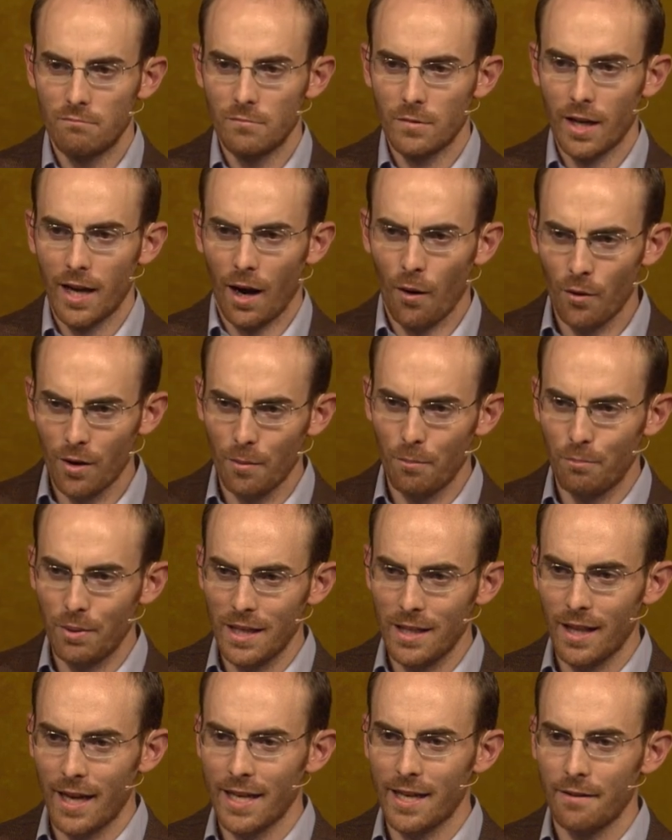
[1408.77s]
Okay, I want to
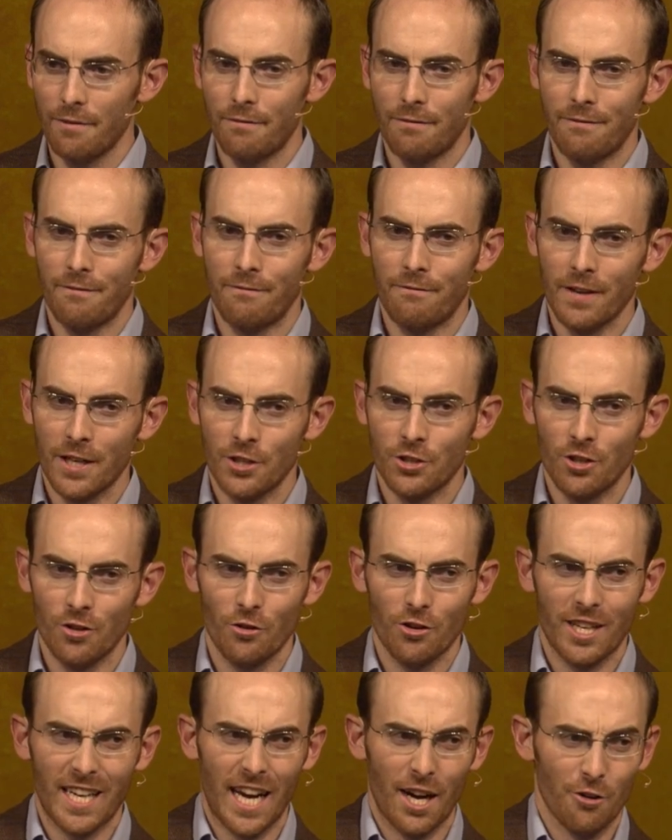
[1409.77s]
be like a
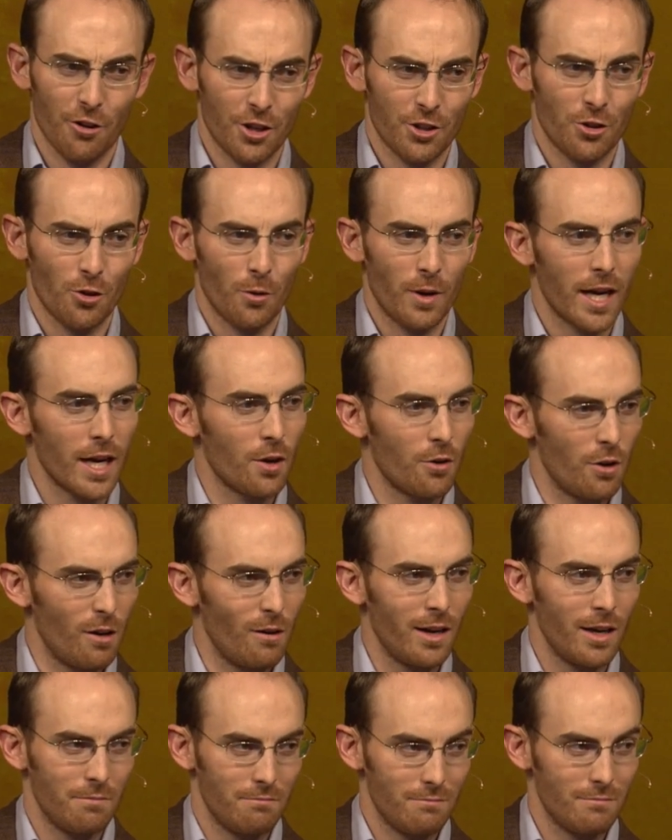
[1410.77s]
fictional character when I grow
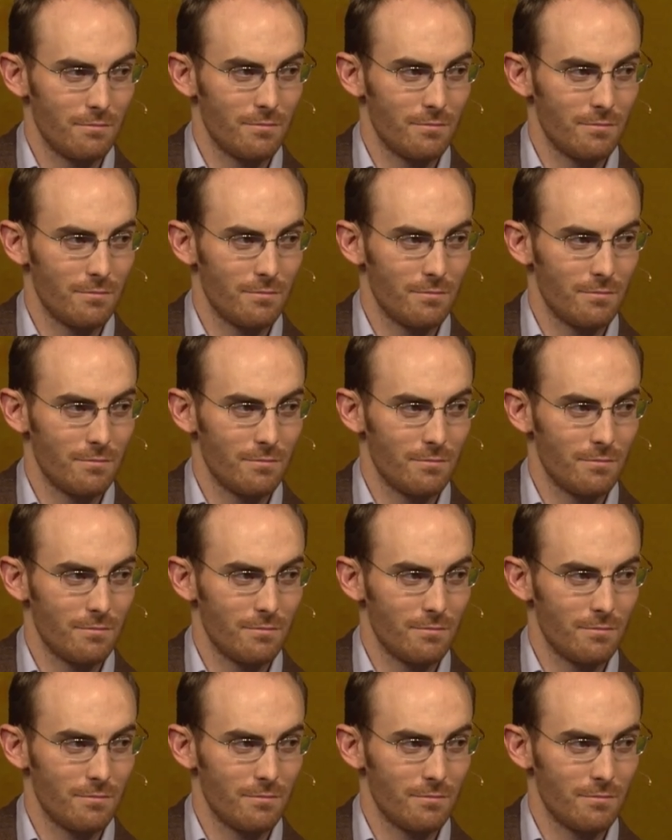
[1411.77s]
up.